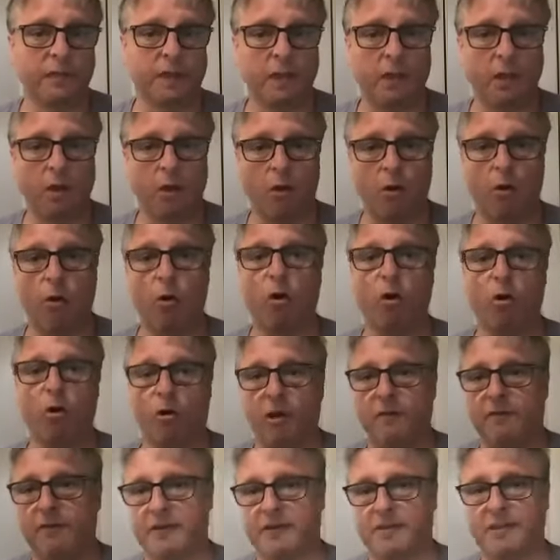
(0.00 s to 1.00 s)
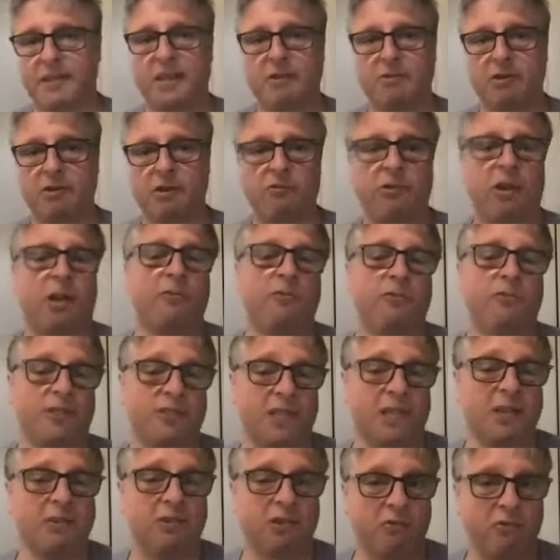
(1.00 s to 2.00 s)
or if it's a
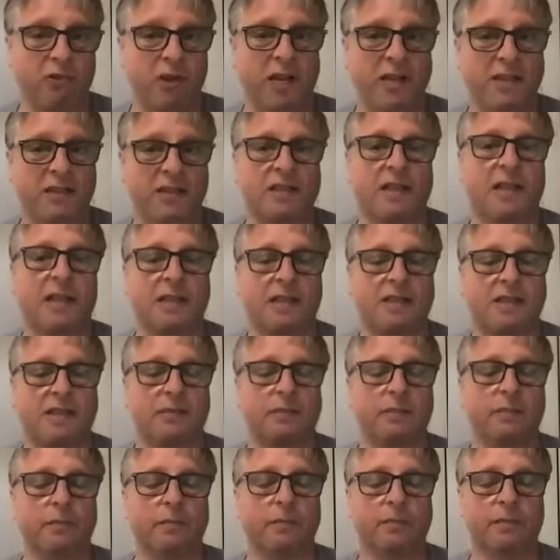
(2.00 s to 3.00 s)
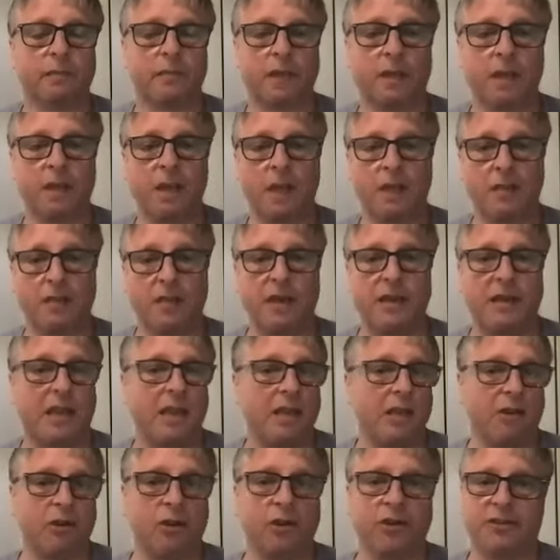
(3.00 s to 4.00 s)
0 rated item, then yeah, you
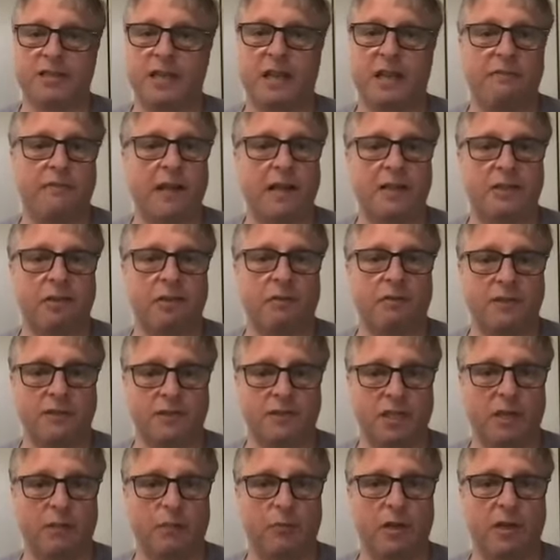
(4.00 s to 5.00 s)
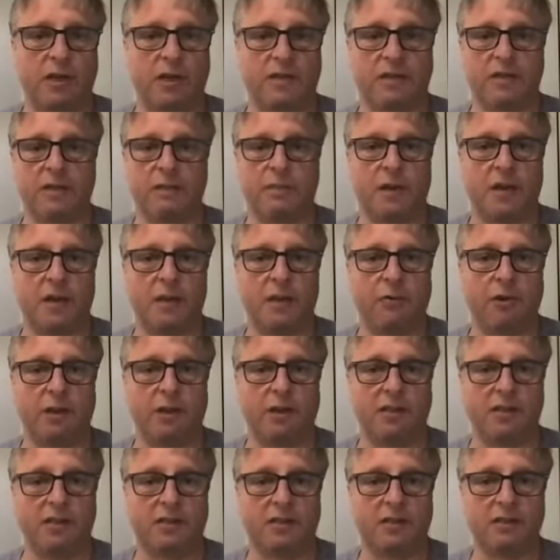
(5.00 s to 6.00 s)
can just 10 VAT off the sale price and the buy
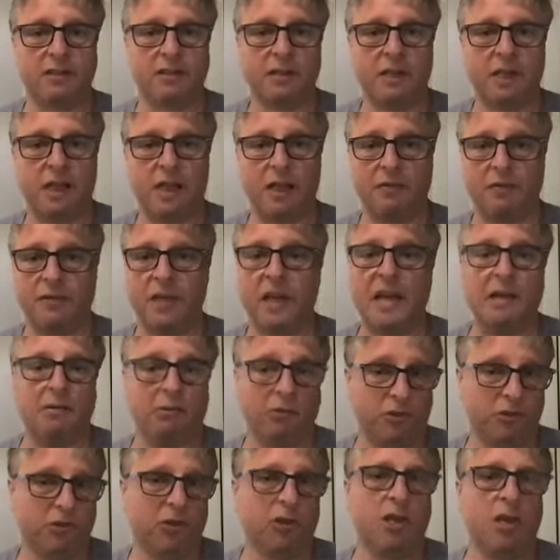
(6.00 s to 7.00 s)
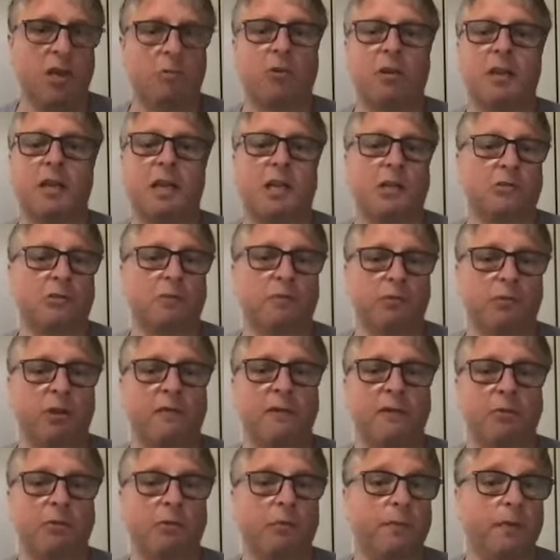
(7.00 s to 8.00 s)
price, and then it will show you what the actual
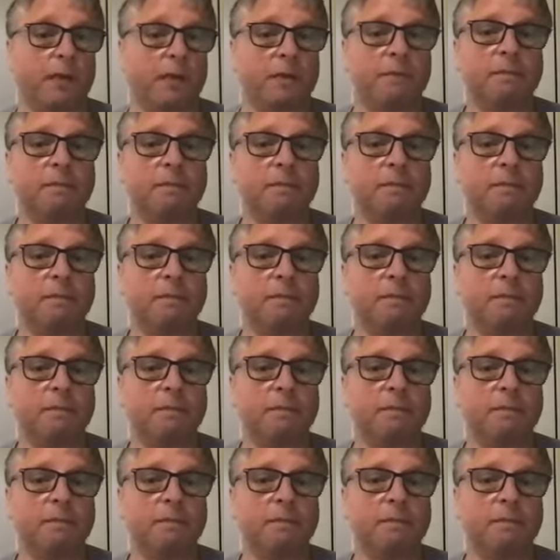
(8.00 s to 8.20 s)
profit would be.